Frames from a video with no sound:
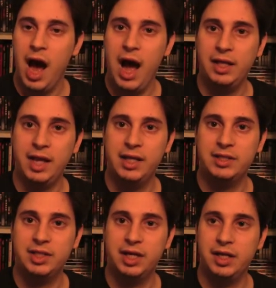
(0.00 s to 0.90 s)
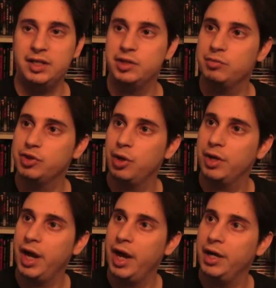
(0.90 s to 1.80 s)
I liked it. It was
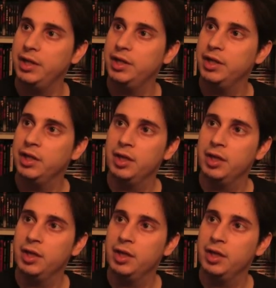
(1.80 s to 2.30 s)
okay.